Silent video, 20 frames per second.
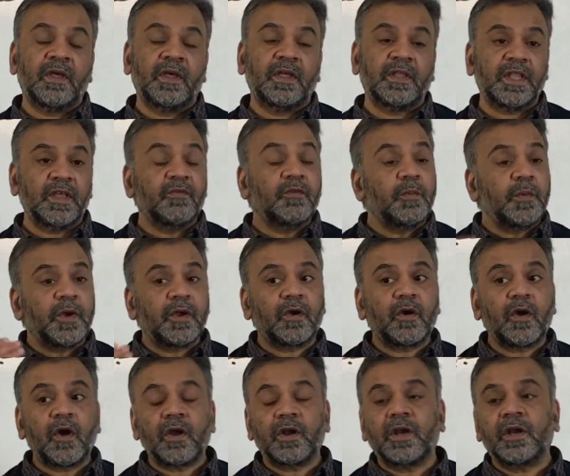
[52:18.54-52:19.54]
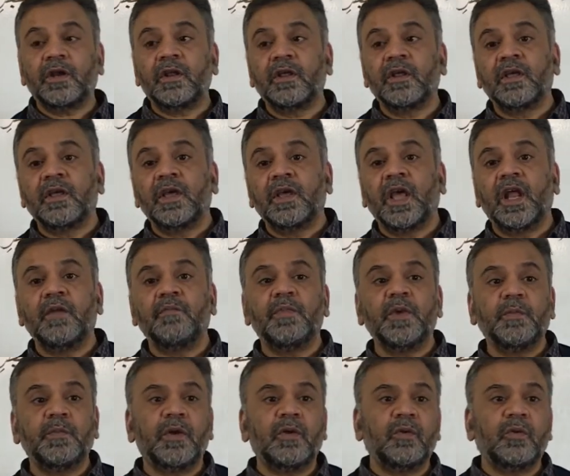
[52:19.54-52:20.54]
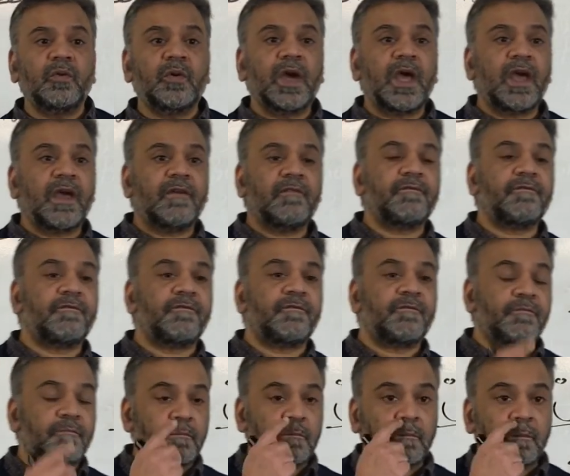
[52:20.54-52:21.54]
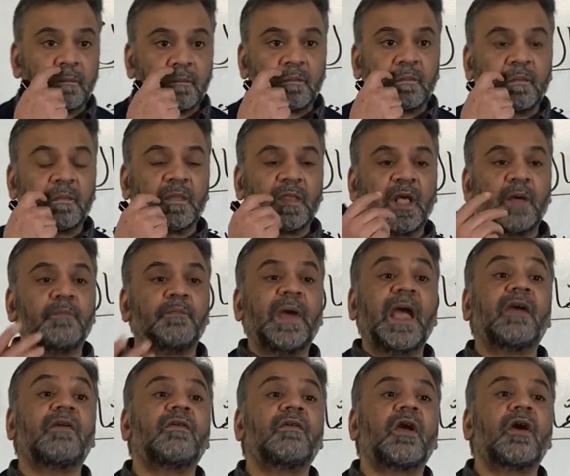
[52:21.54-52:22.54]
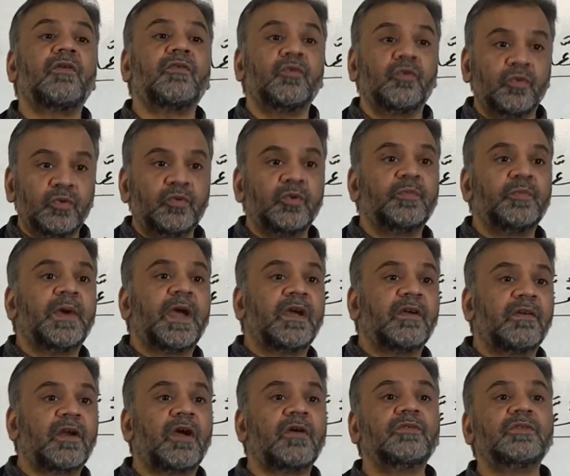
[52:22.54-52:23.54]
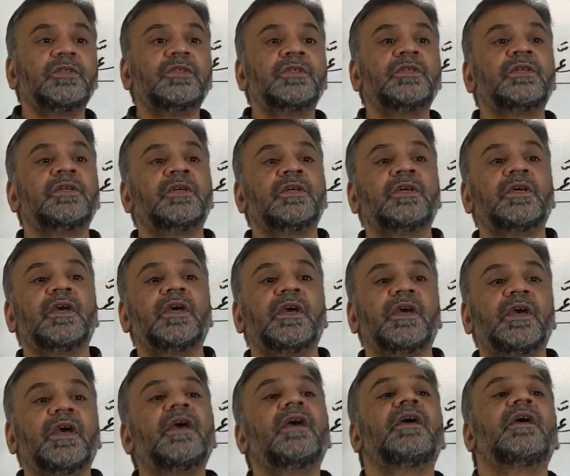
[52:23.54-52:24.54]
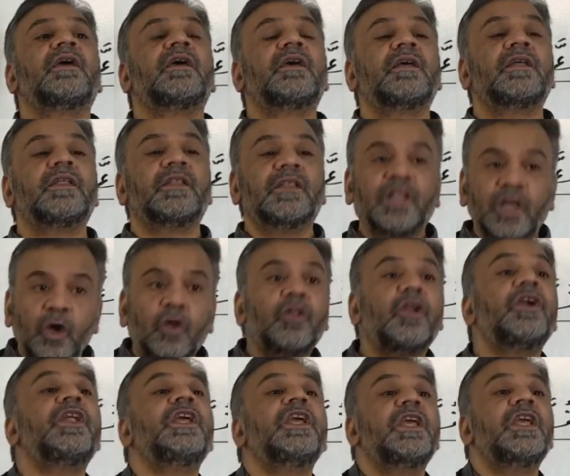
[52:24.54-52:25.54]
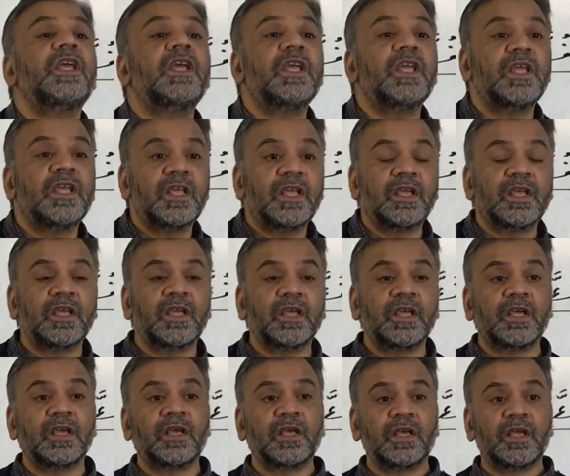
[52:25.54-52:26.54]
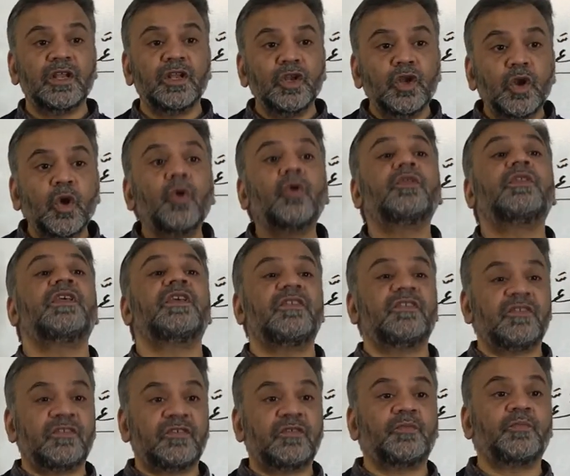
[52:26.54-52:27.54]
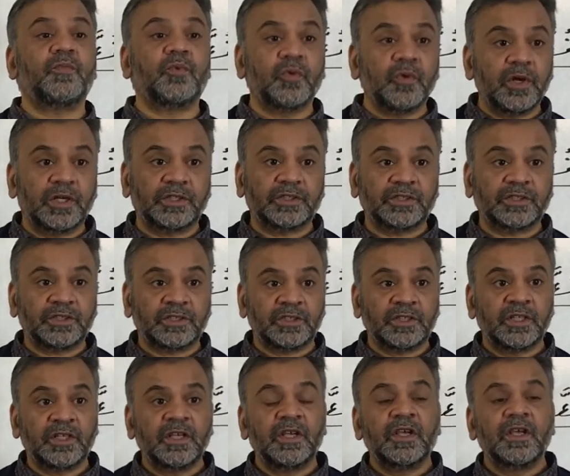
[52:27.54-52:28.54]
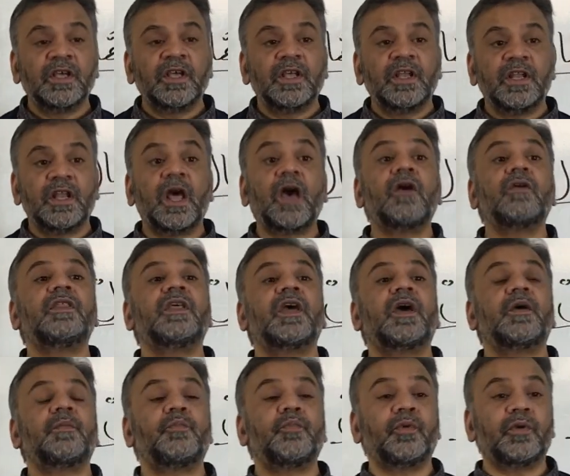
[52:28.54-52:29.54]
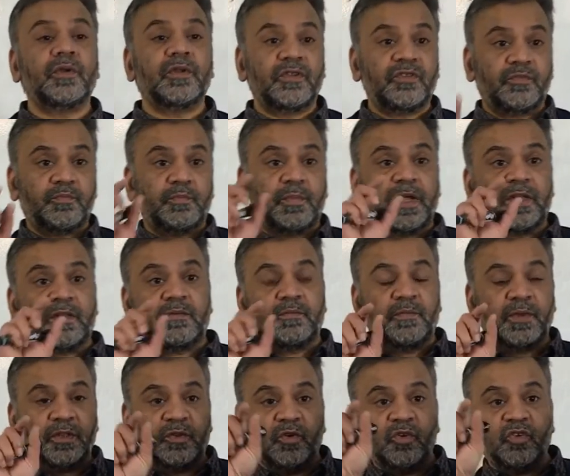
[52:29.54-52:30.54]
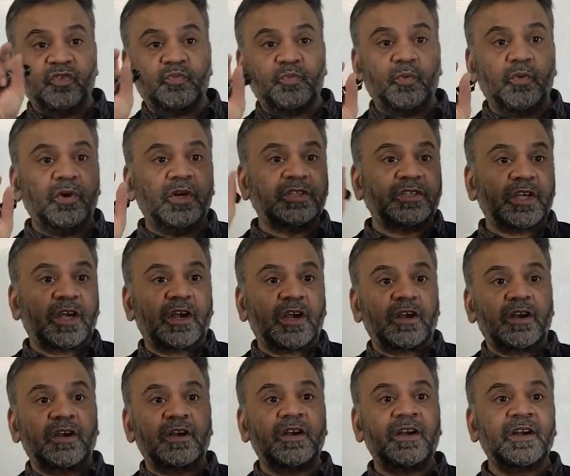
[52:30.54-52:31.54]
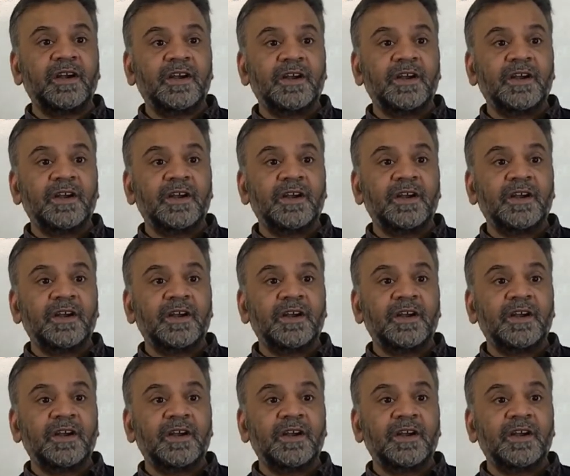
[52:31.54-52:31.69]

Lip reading: They will be recorded, and people who have a background, Urdu background, they already know these rulers. Now they are, but those rulers are